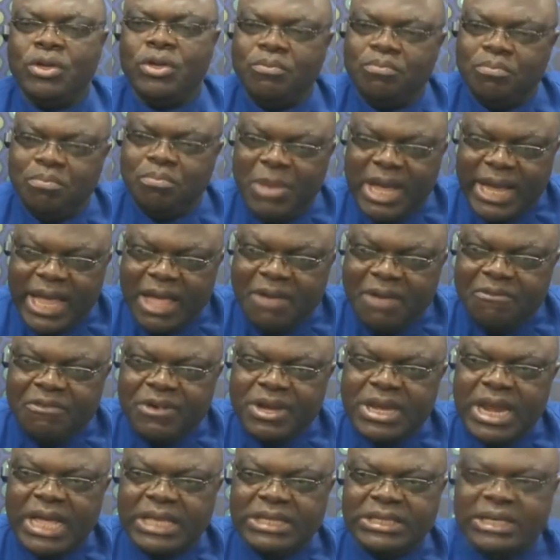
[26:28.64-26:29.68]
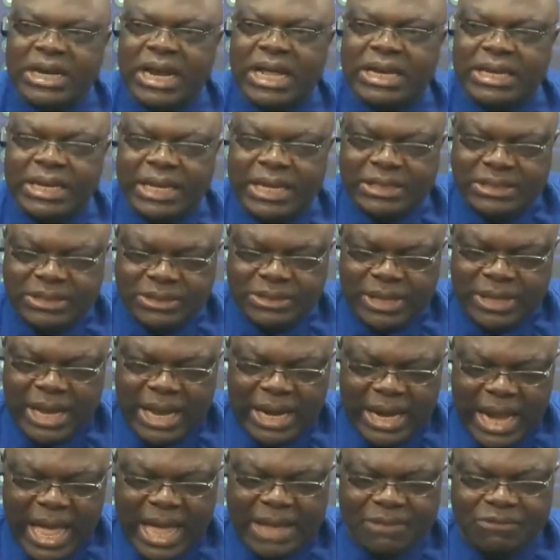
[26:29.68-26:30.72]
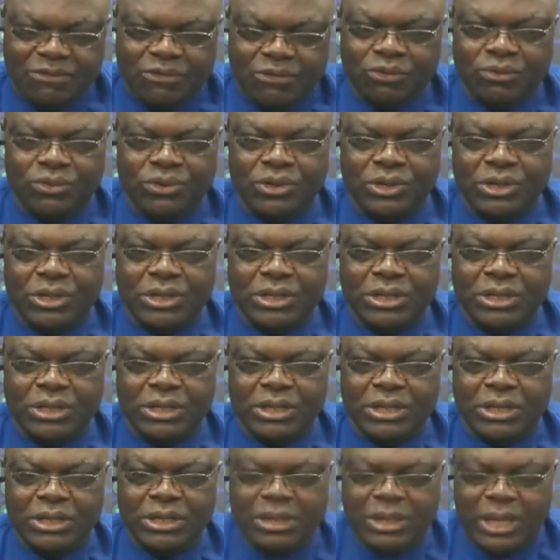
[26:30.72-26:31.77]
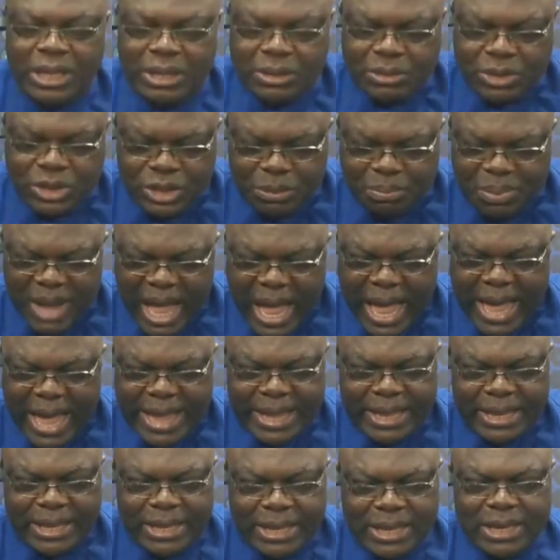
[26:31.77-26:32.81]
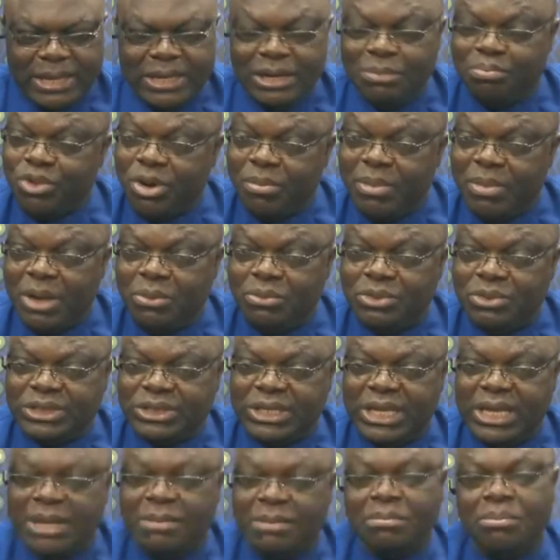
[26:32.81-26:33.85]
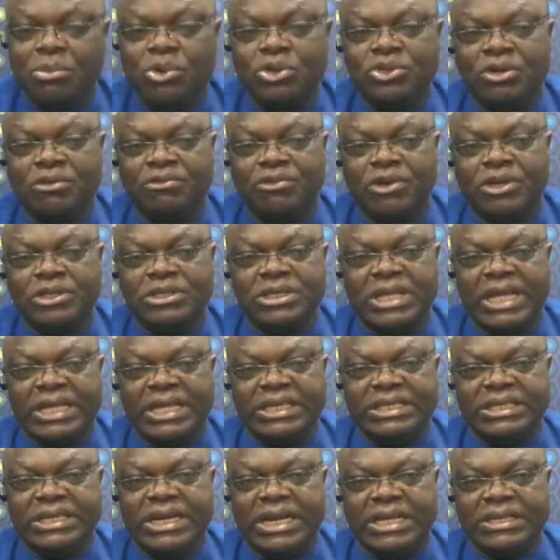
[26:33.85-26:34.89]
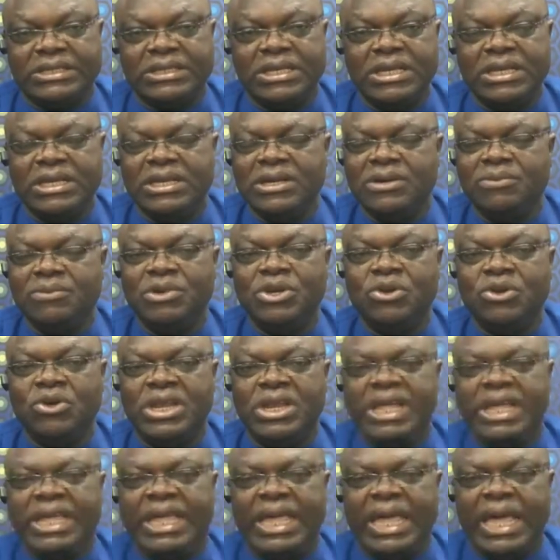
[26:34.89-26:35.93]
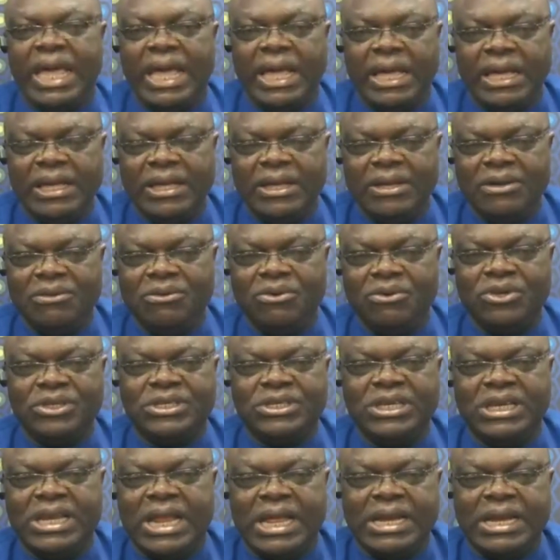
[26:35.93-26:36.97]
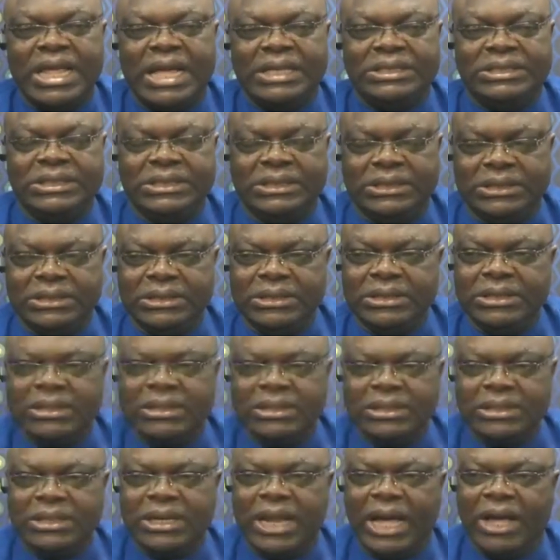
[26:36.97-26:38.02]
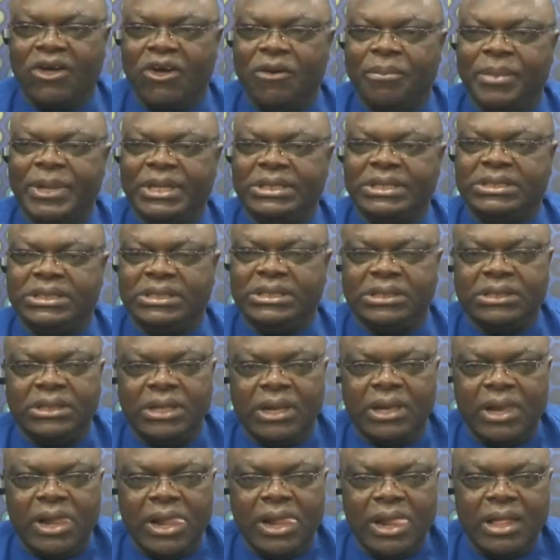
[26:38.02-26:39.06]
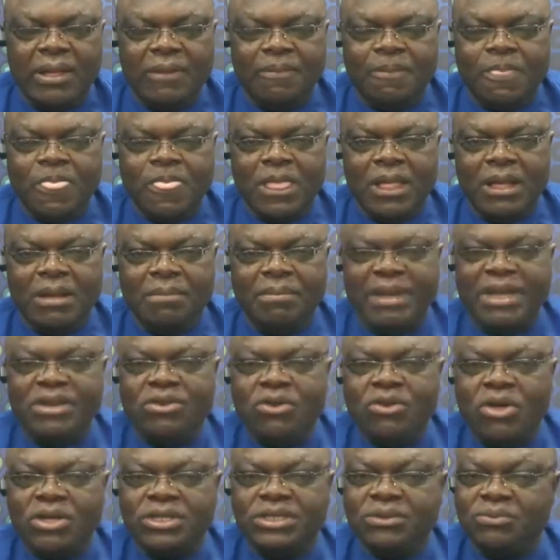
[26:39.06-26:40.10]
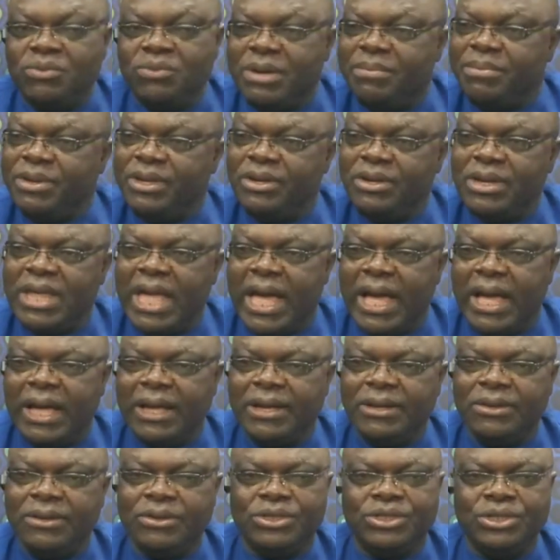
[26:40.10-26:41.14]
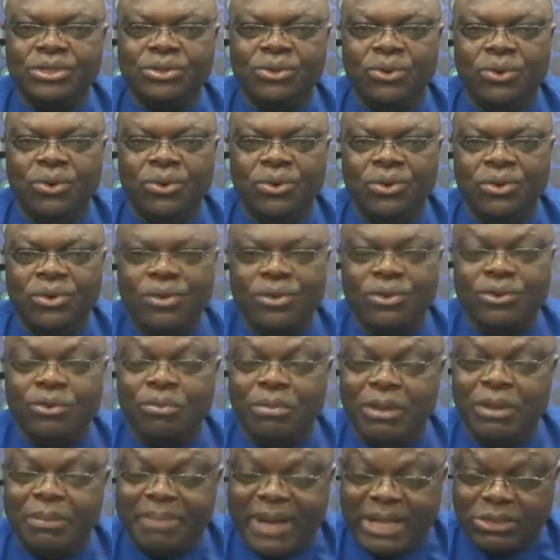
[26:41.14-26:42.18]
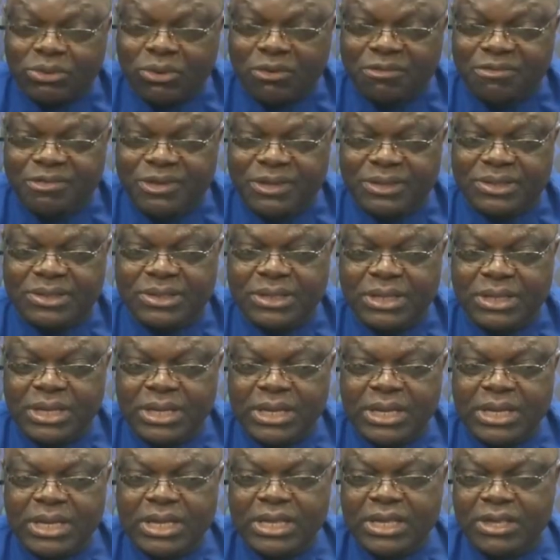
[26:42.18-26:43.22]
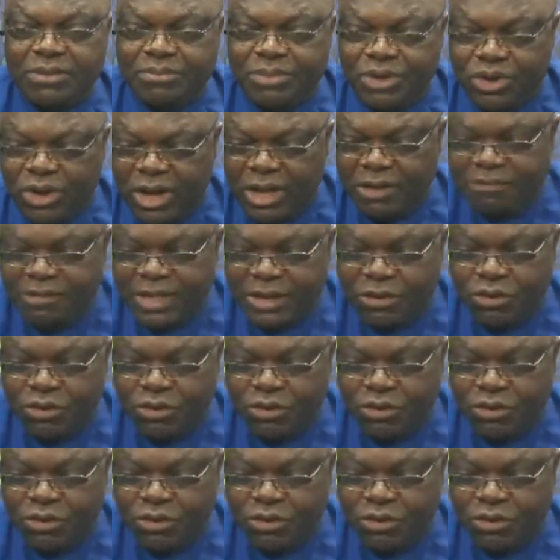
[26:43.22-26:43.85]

make every Nigerian they see alive to keep eye. The problem we say, most of us Nigerians, we know they care. We go say now they are thing, now government thing. But nothing will be there, you know, you be part of it. Mm. Because if they